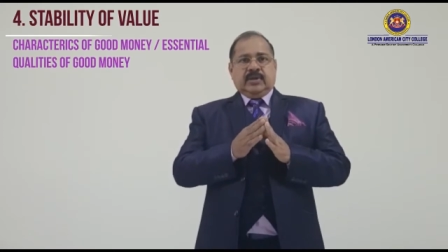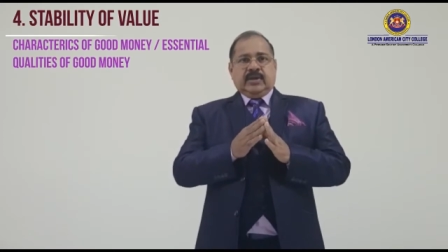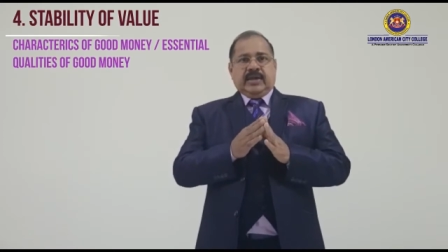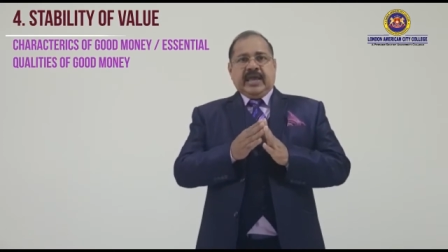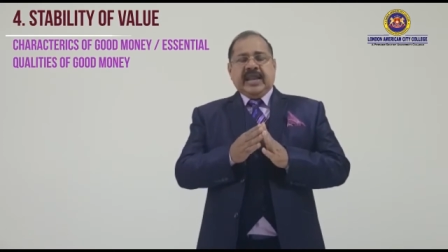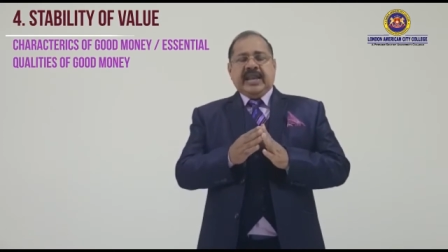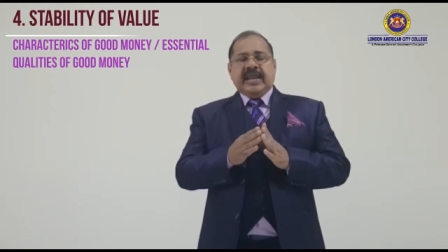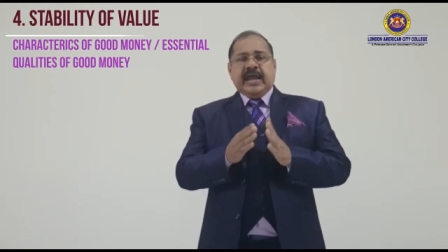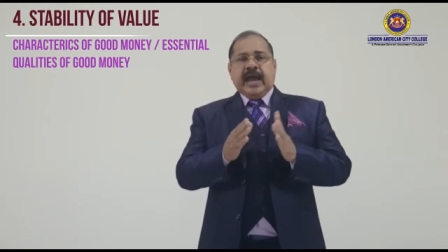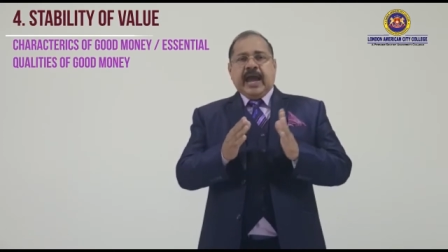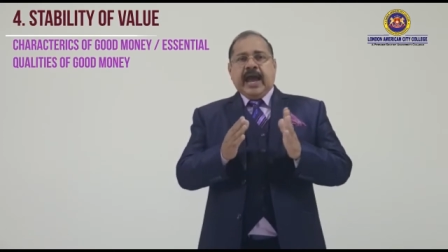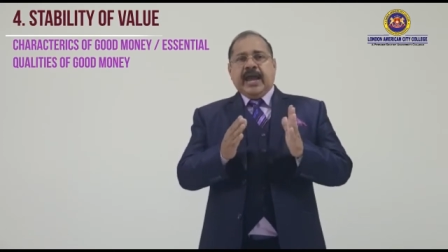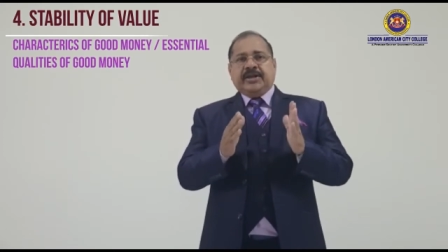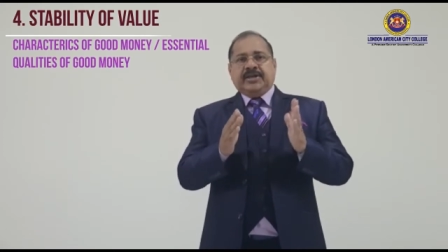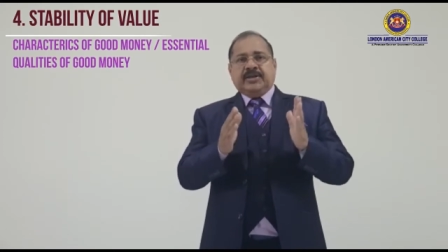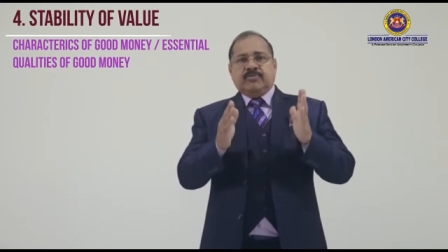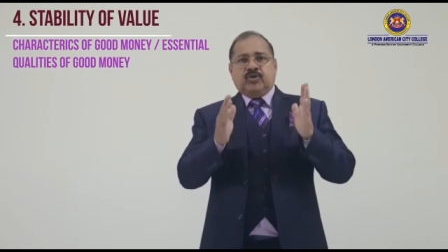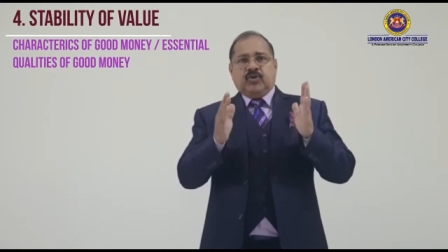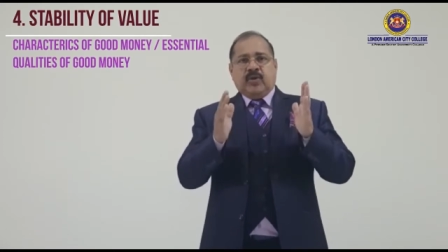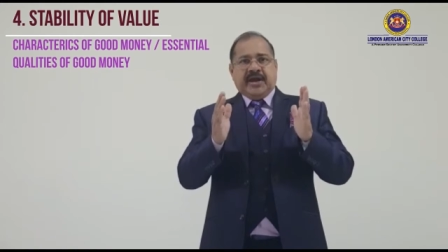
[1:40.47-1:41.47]
Any
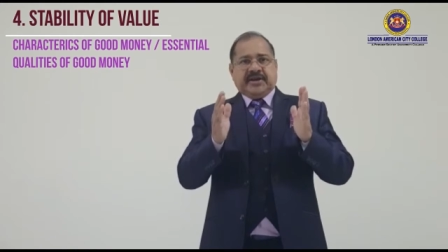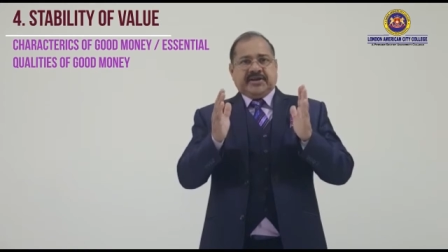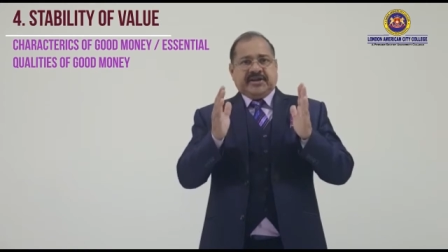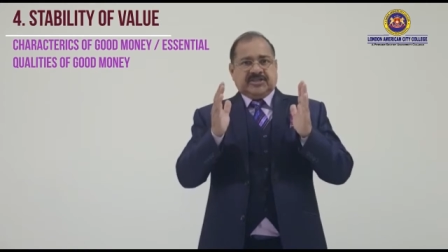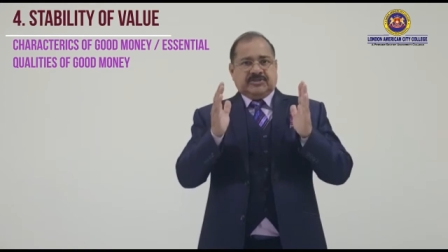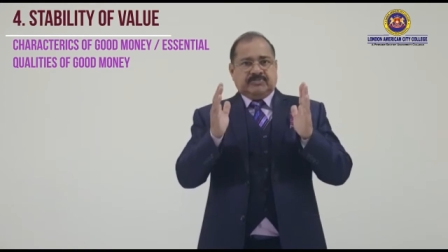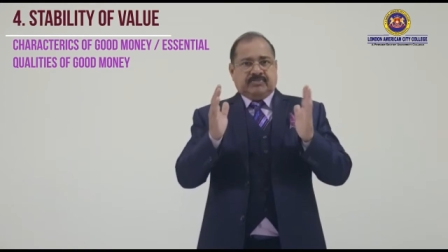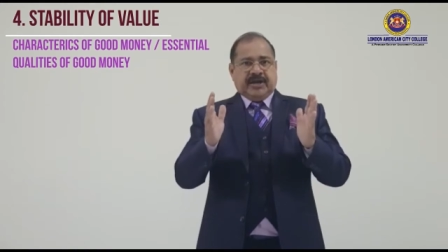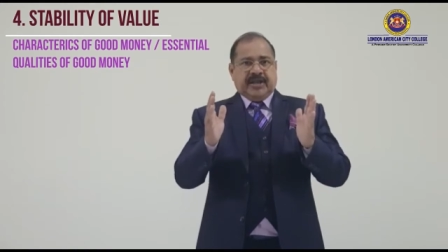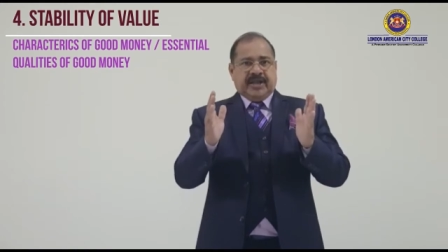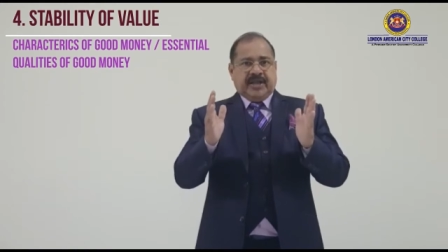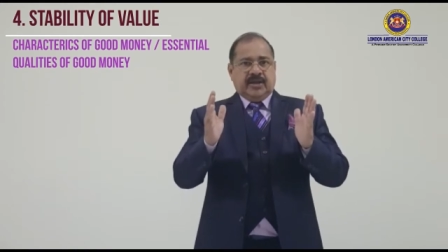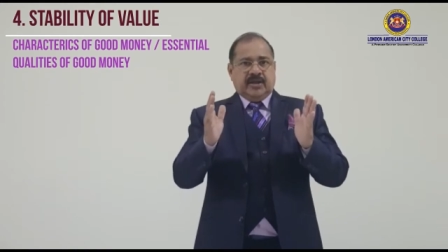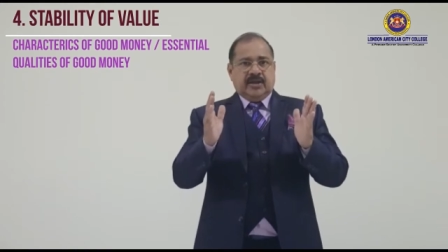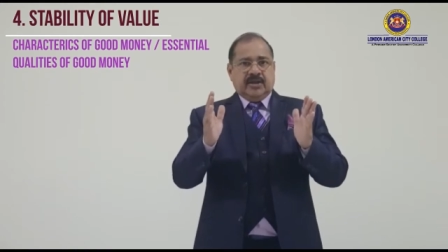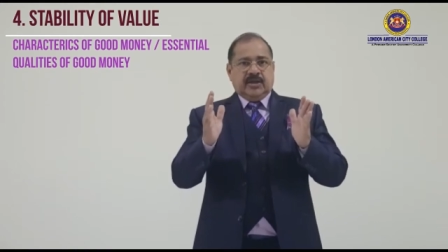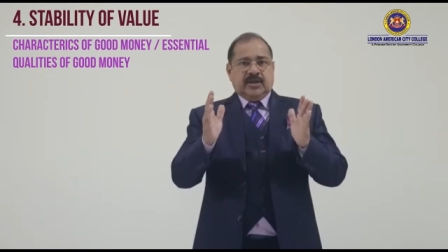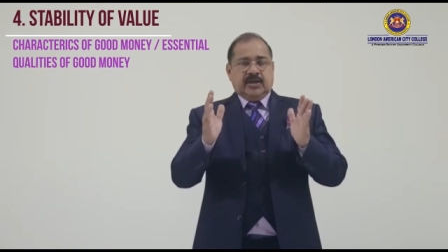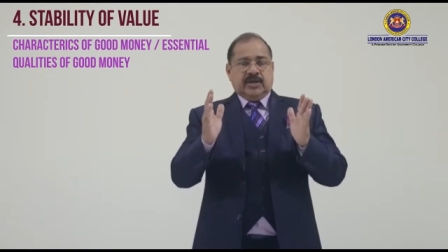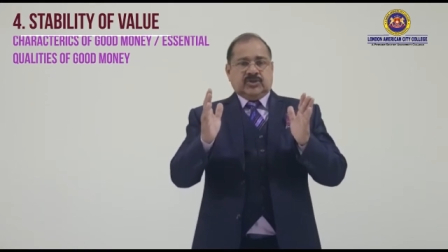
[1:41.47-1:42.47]
item to act as money
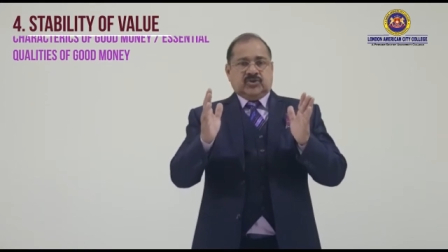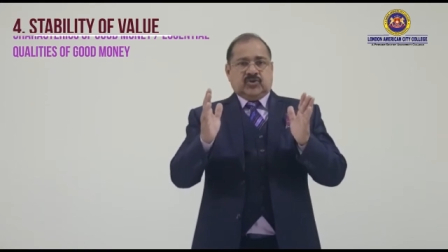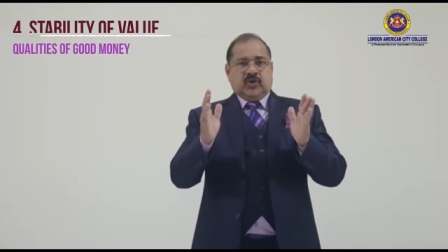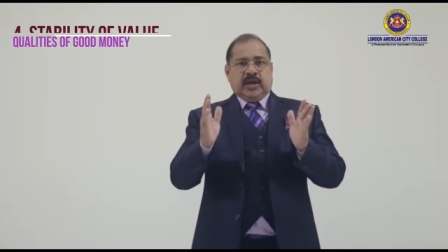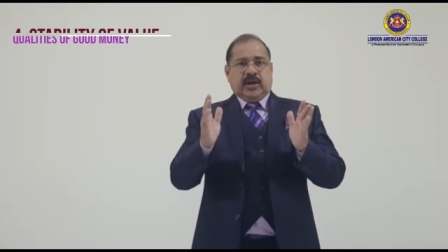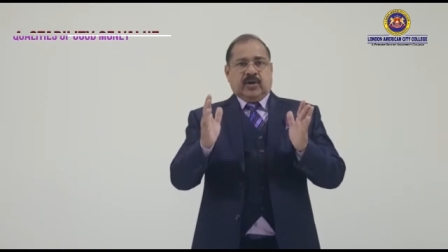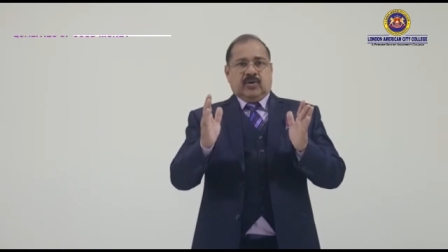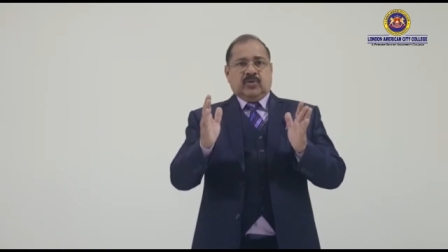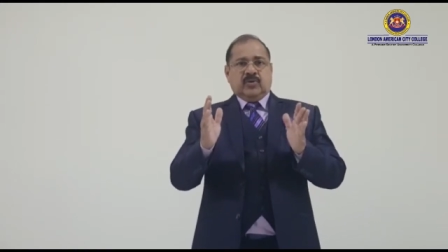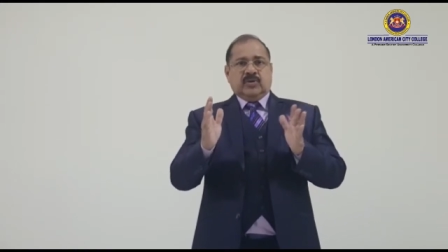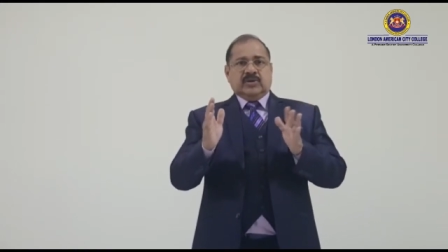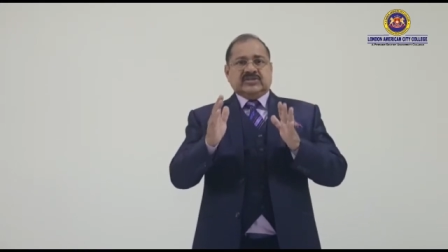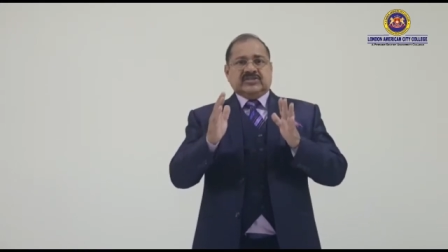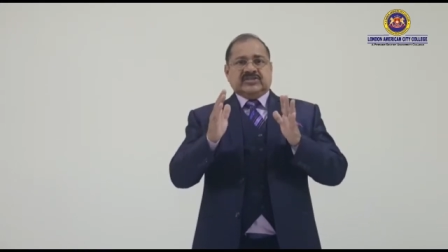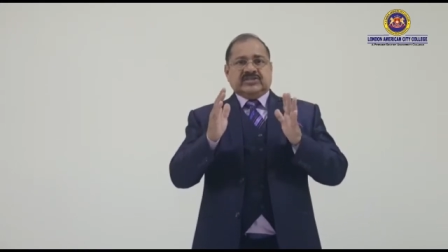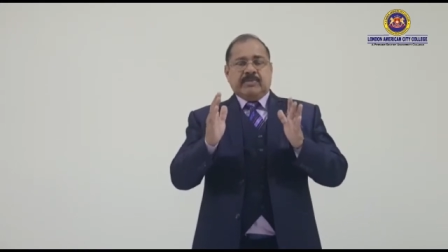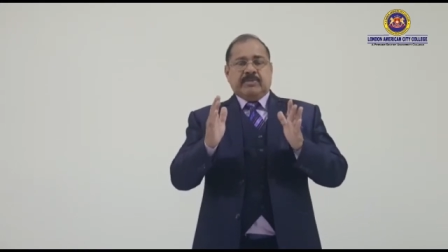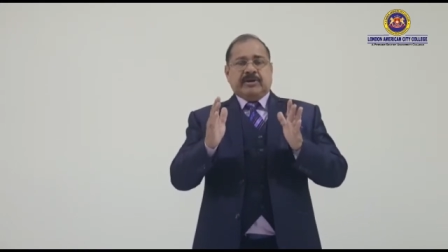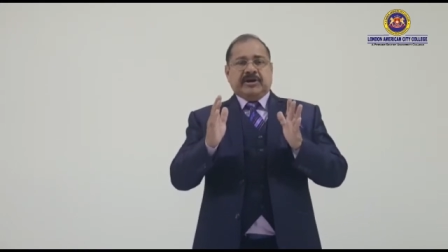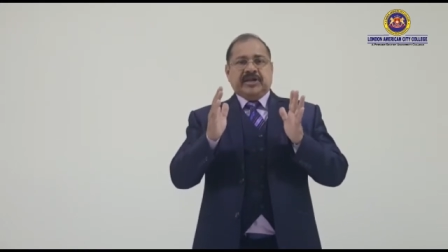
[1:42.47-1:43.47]
should have
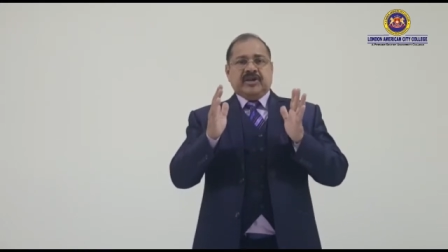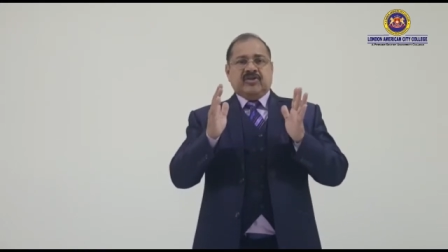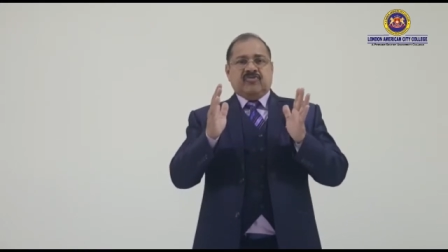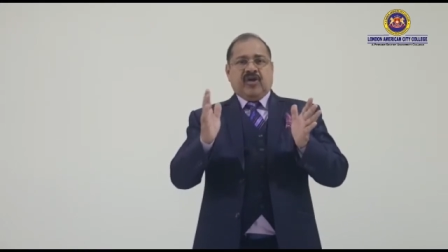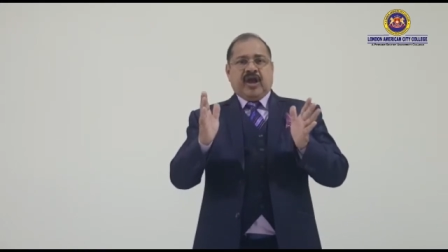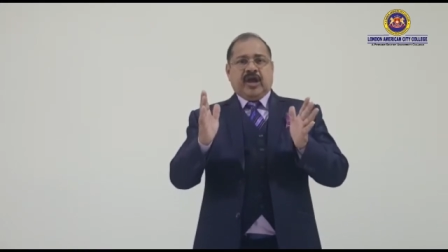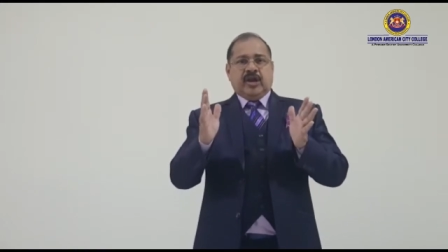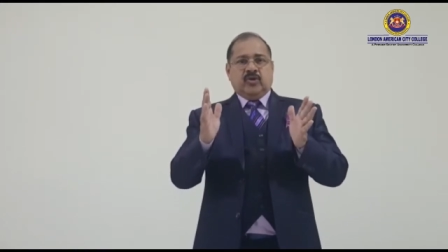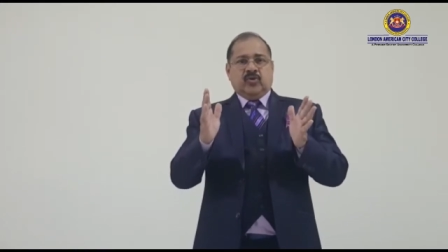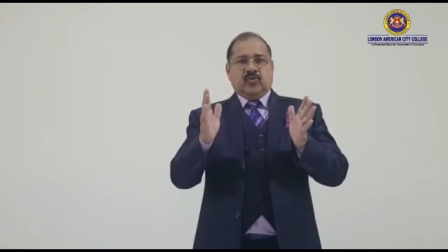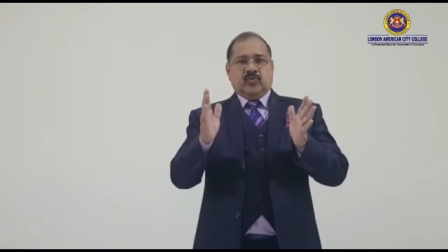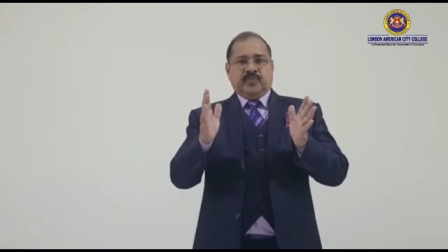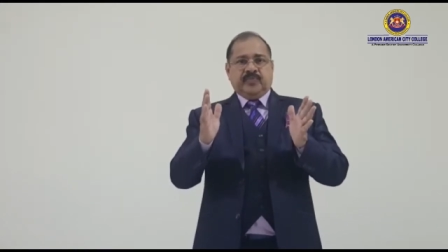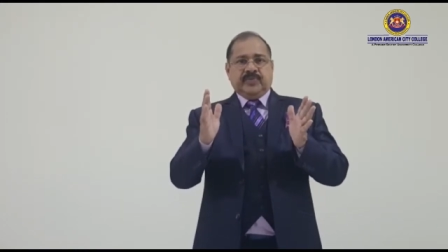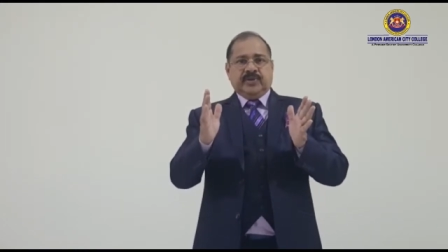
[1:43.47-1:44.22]
stability in value.